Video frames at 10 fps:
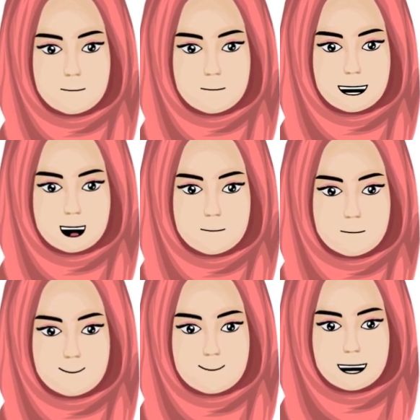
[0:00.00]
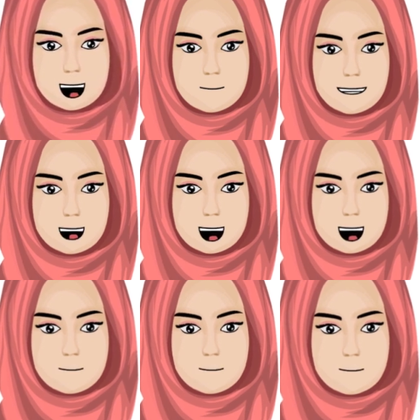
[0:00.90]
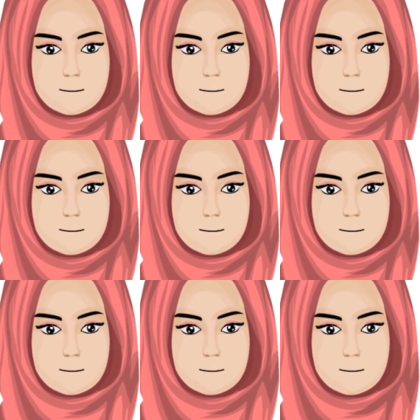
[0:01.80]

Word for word: you know, they are